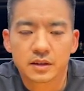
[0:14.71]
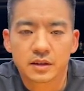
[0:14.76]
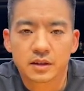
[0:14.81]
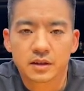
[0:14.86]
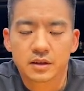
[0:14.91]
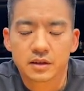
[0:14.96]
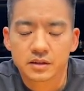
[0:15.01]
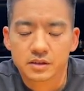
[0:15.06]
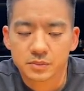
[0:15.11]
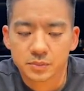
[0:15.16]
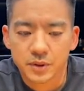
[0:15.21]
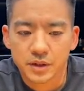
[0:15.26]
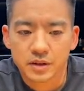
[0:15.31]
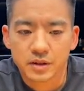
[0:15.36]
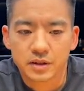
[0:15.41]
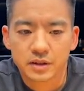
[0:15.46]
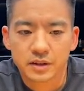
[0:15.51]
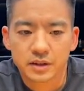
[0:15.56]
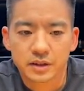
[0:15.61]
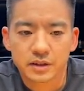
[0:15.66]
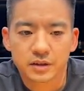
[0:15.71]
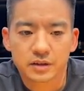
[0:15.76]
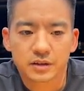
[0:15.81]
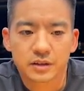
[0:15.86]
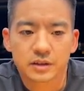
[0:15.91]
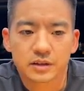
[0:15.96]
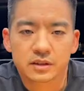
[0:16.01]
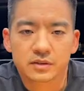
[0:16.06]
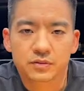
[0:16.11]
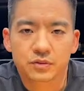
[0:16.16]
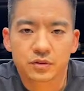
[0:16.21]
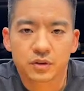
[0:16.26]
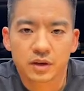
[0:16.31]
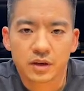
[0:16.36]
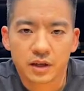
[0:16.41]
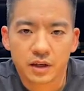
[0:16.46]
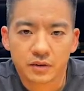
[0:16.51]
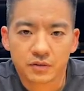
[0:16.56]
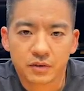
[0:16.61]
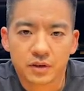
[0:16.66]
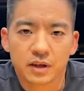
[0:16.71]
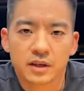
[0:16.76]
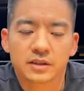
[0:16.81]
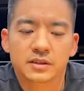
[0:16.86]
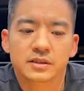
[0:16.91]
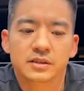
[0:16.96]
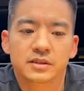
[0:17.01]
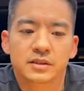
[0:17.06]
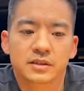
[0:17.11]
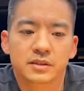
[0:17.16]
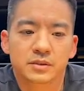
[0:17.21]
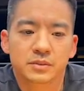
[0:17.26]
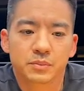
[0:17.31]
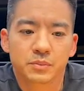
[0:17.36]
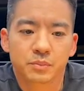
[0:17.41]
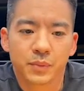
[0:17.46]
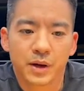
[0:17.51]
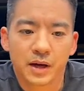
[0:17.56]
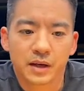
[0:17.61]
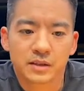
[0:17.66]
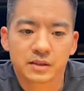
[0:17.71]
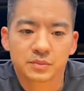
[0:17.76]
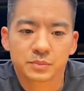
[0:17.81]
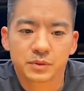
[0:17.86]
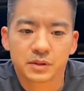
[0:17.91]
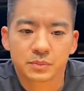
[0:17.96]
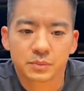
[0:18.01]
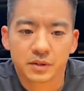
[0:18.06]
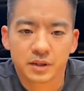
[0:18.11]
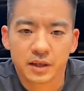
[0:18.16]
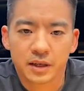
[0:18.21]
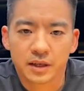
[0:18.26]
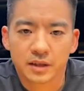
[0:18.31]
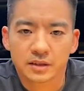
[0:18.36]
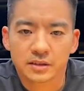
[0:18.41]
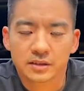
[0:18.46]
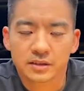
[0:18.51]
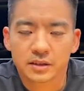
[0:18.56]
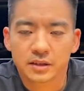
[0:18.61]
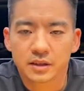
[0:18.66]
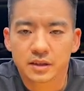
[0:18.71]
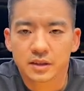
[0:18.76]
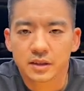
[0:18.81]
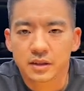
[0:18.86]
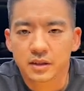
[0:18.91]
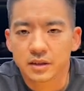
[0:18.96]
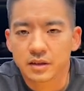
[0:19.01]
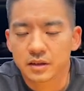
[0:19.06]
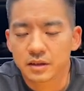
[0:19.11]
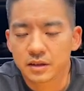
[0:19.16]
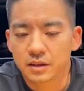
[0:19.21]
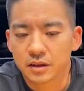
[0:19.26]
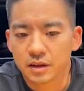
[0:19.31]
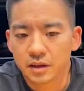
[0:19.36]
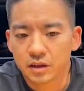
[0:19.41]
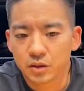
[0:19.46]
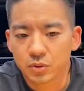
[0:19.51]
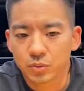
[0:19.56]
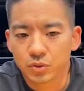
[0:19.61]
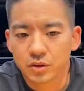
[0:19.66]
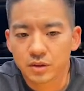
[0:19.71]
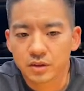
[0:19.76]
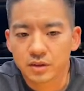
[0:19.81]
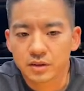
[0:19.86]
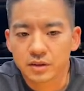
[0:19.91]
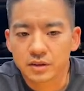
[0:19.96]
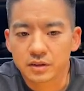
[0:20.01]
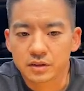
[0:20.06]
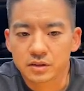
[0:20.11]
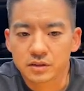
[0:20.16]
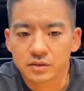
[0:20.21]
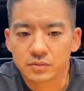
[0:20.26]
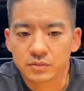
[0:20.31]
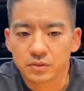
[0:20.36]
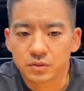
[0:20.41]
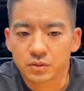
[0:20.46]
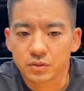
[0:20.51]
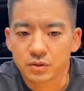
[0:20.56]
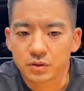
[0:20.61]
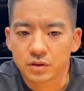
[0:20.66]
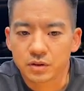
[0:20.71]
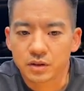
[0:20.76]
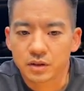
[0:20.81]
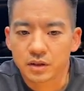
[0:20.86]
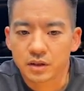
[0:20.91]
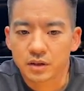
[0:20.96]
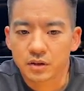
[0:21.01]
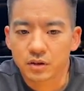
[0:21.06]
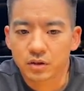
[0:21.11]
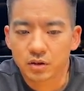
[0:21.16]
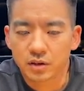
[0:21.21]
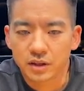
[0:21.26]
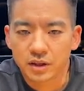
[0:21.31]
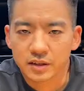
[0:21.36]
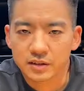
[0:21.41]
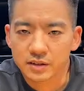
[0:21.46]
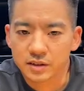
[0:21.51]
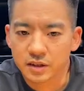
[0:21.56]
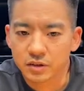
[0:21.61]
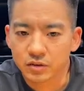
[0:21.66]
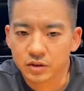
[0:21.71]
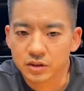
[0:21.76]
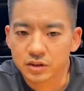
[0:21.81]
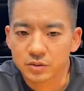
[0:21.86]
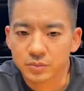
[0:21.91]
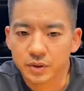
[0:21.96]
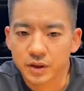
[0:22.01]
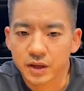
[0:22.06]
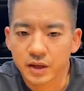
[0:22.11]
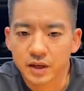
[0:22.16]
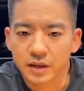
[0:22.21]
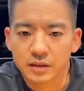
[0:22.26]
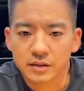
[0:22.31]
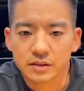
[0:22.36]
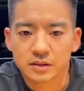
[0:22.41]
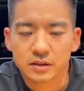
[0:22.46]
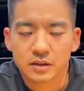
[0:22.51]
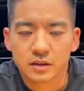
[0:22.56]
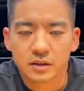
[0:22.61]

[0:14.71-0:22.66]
This method here is for high velocity, max speed mechanics, and the other one is for early acceleration mechanics.